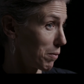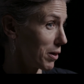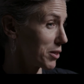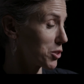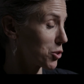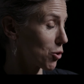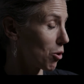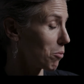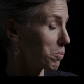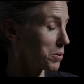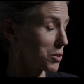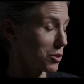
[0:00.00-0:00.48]
My
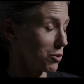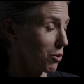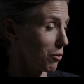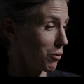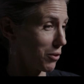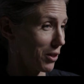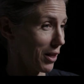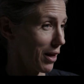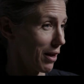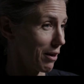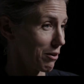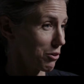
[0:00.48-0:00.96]
job is
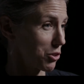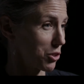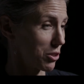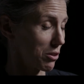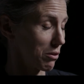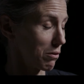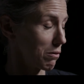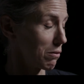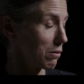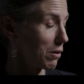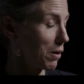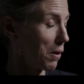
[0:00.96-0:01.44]
not there
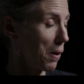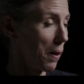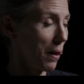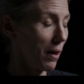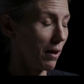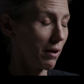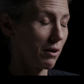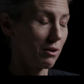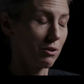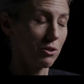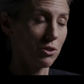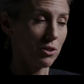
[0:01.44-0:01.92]
to,
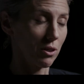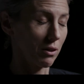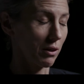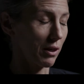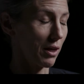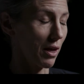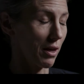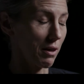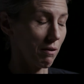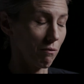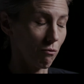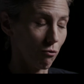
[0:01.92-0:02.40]
to
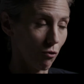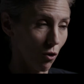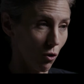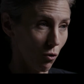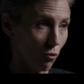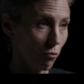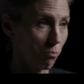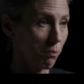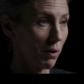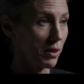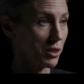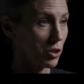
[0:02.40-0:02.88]
get
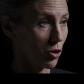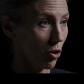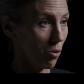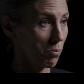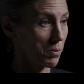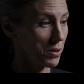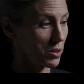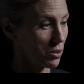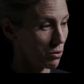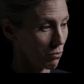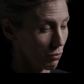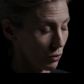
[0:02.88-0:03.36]
involved. My
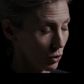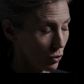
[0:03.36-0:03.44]
job is to